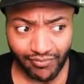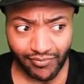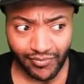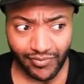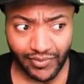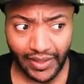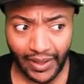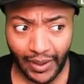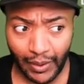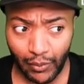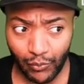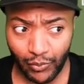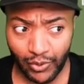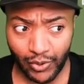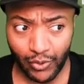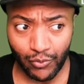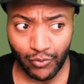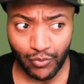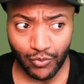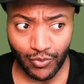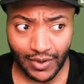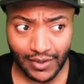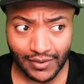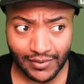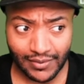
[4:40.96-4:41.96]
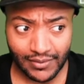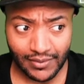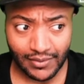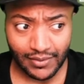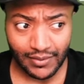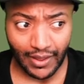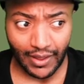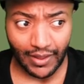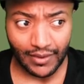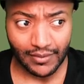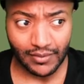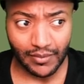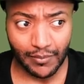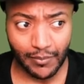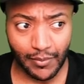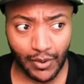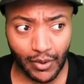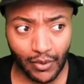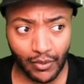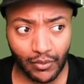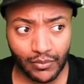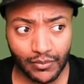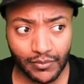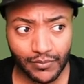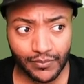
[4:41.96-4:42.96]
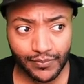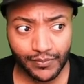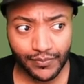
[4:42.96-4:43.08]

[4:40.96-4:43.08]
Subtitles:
that we rest Casemiro.